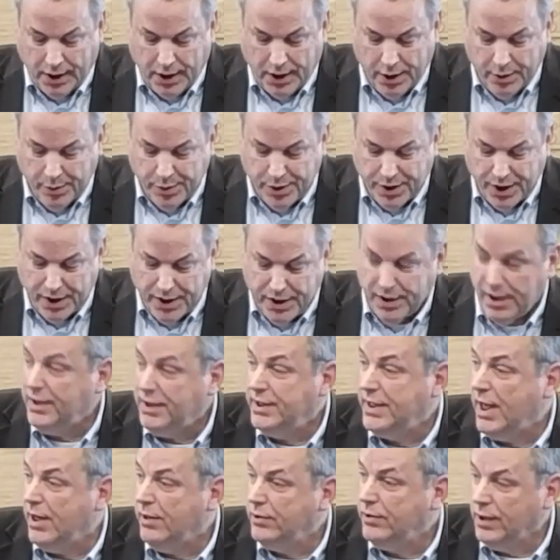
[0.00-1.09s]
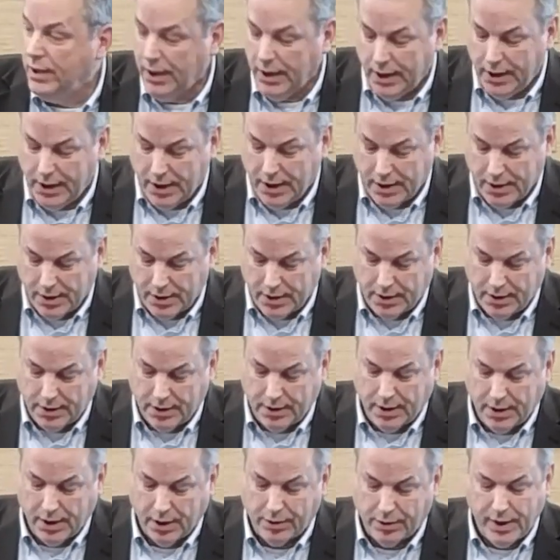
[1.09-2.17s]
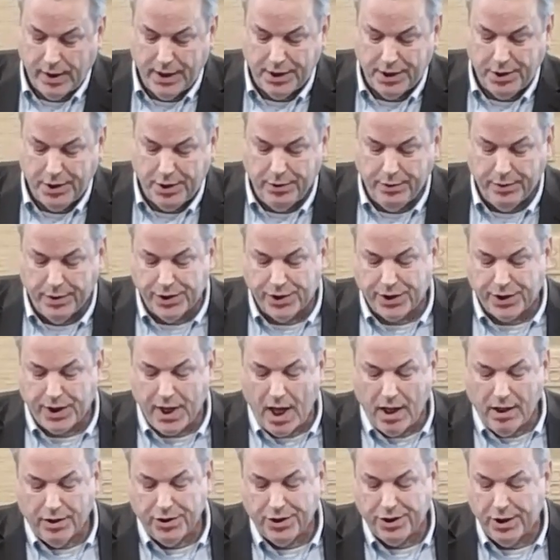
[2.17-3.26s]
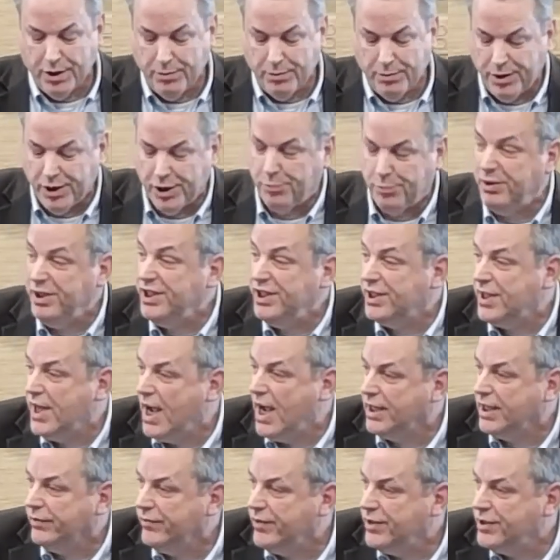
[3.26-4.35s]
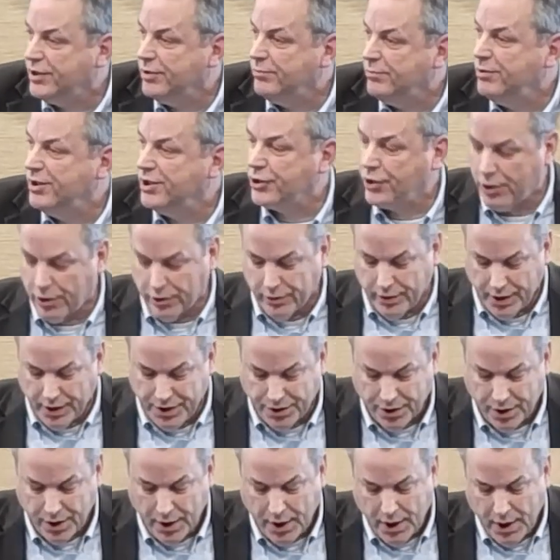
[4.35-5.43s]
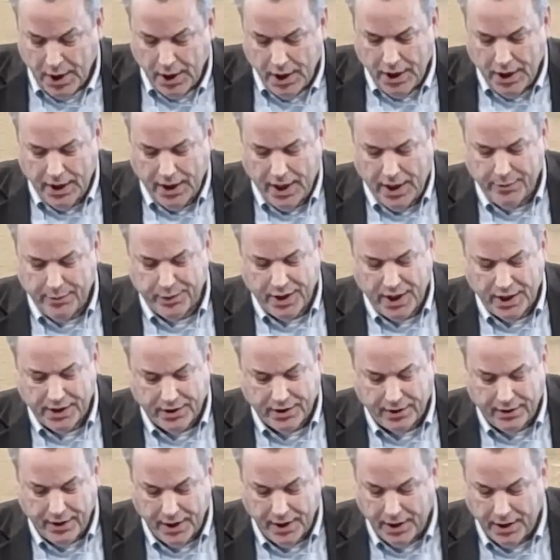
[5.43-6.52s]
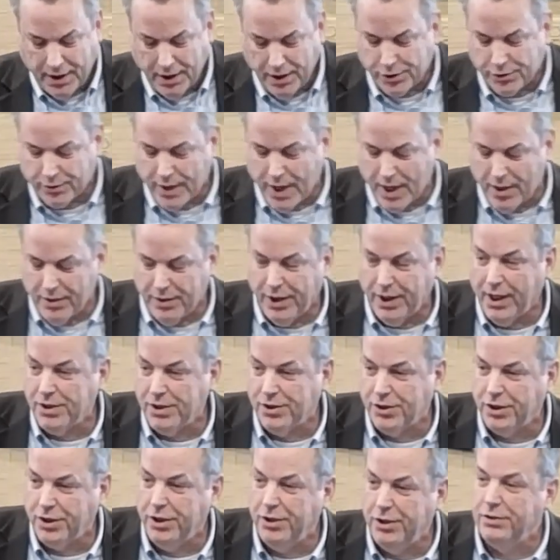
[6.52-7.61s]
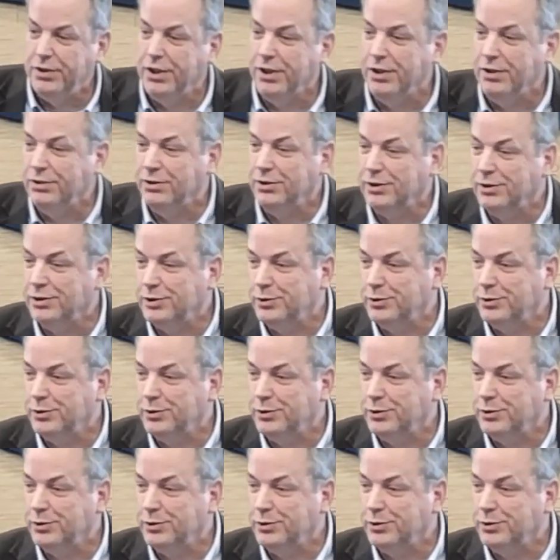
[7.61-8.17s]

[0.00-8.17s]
It was undoubtedly a credit to his scholarship, his peace activism, his courage, and I would like to thank his grounding as a UU.